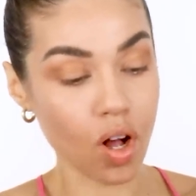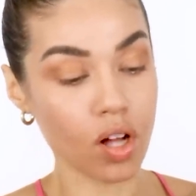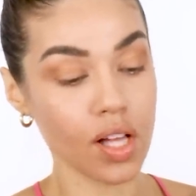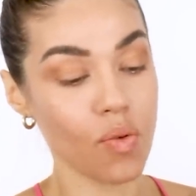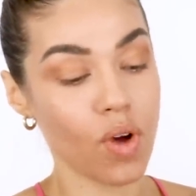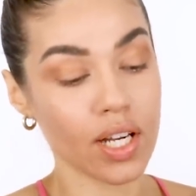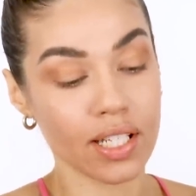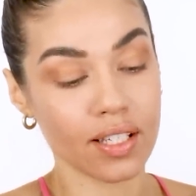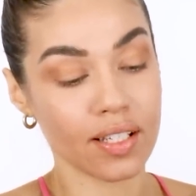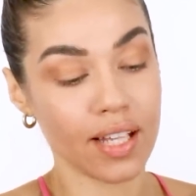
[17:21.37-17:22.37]
All I want
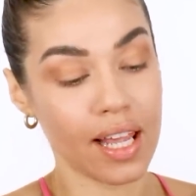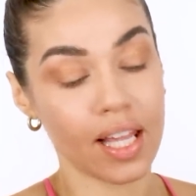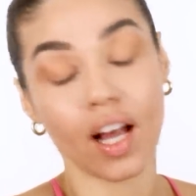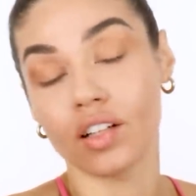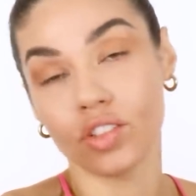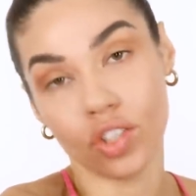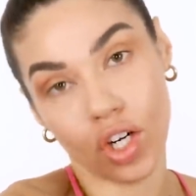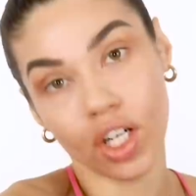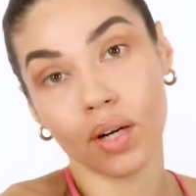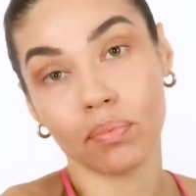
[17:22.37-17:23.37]
is to take a
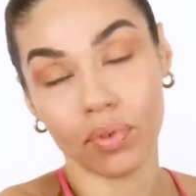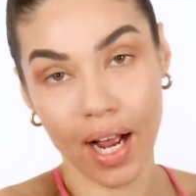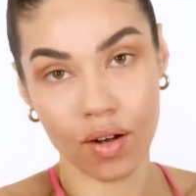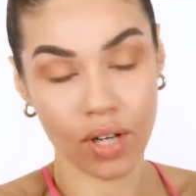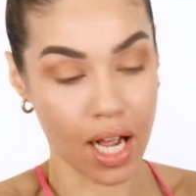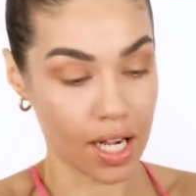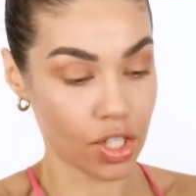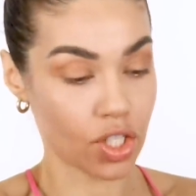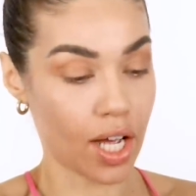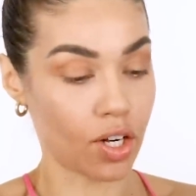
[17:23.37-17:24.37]
dark brown
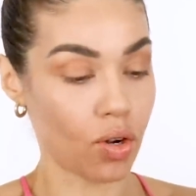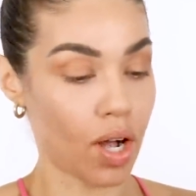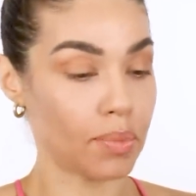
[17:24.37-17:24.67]
eyeshadow.